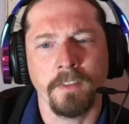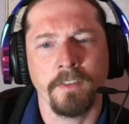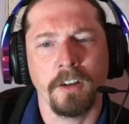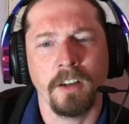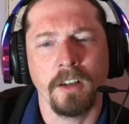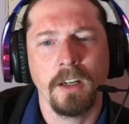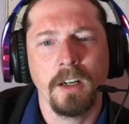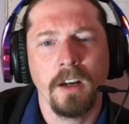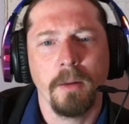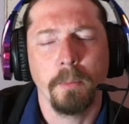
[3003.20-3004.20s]
for
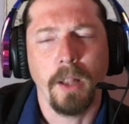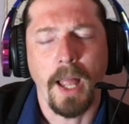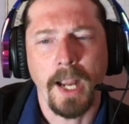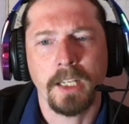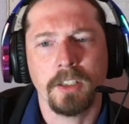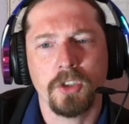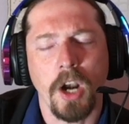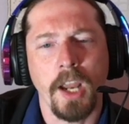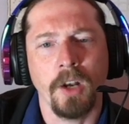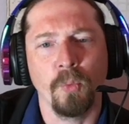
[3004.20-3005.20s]
black to try
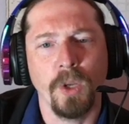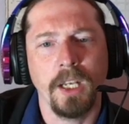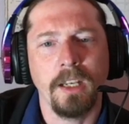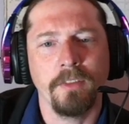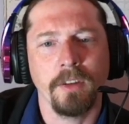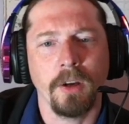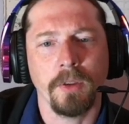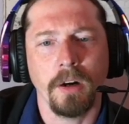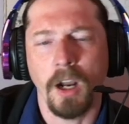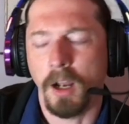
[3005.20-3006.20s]
and win, even though
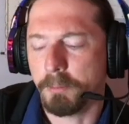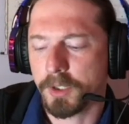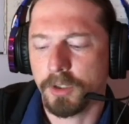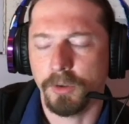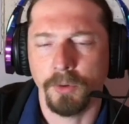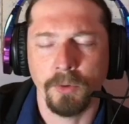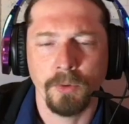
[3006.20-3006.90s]
they're up two